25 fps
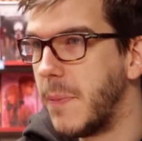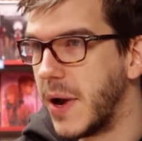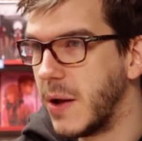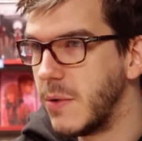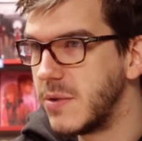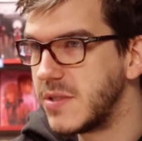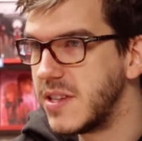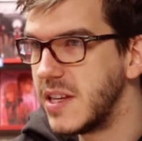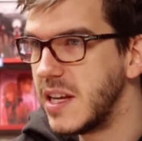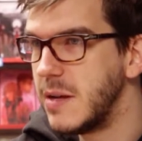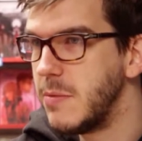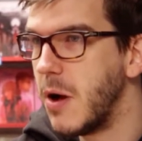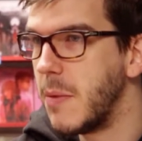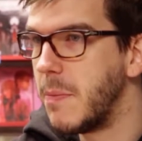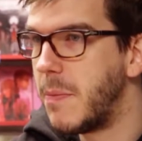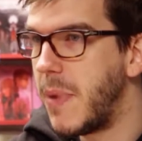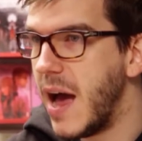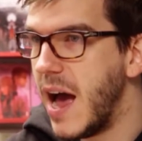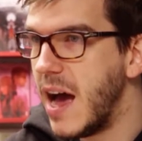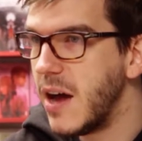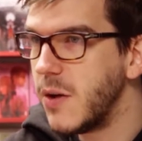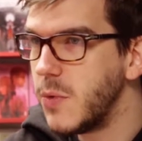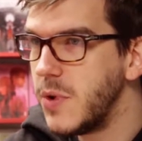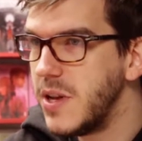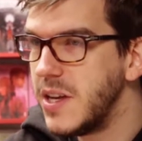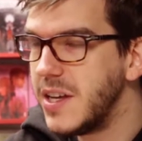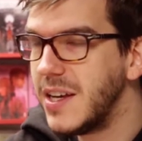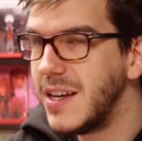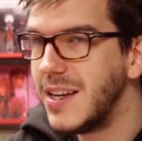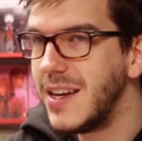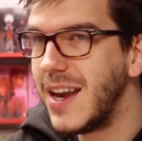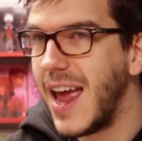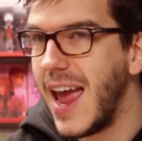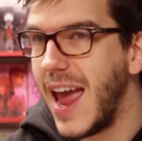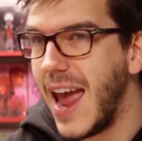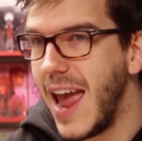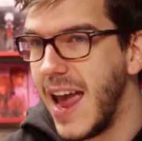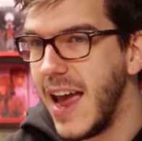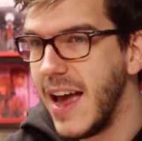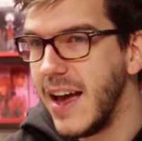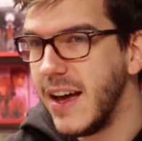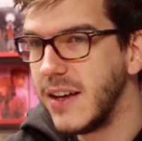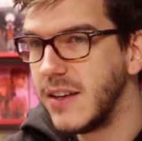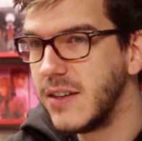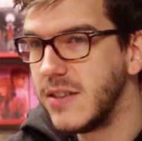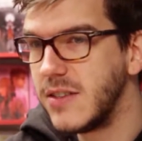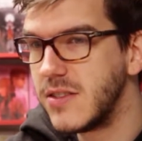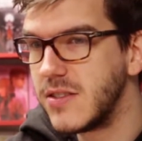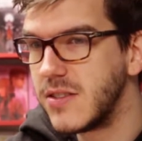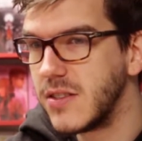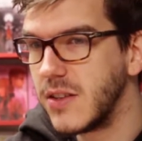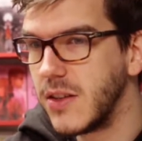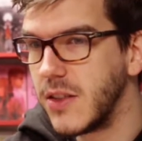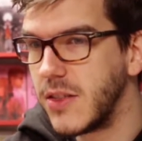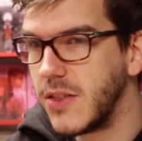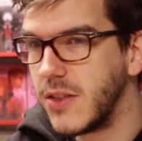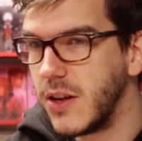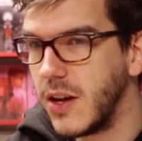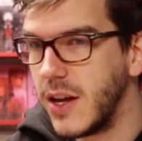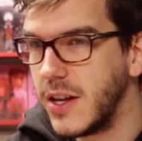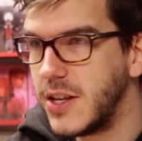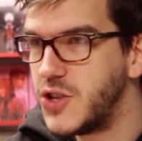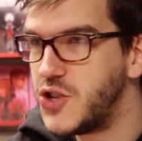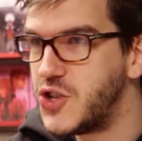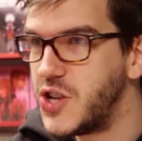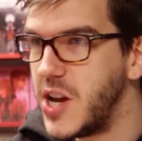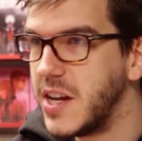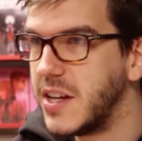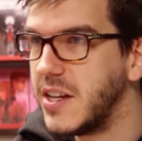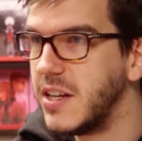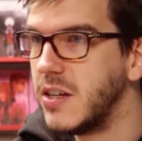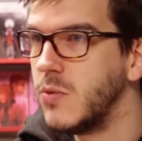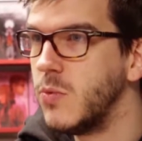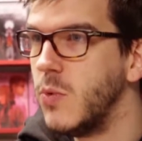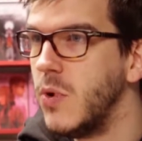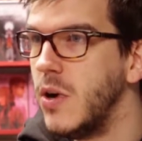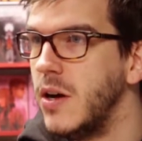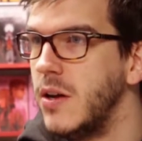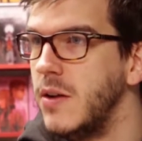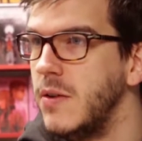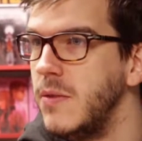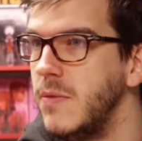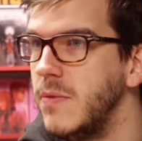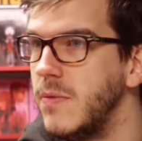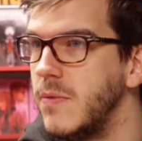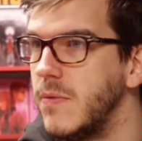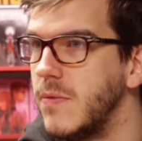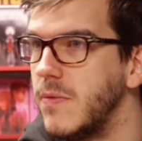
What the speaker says: But I was thinking about Bad Weekend and the Chaykin one.